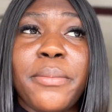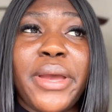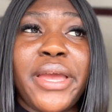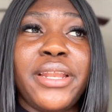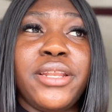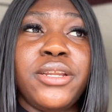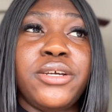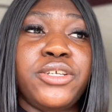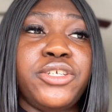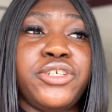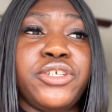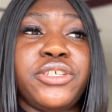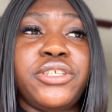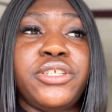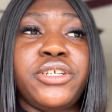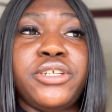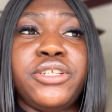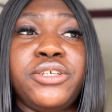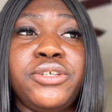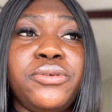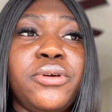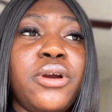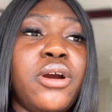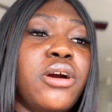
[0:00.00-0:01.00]
and not just a
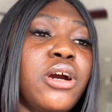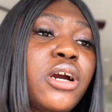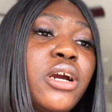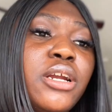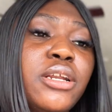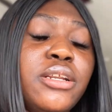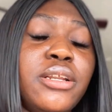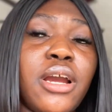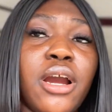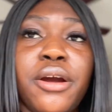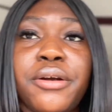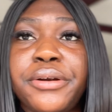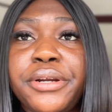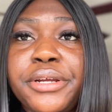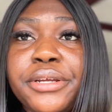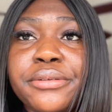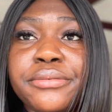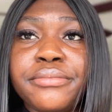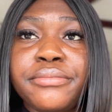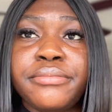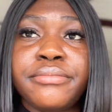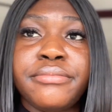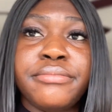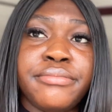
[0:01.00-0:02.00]
new guard
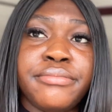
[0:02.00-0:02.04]
RN,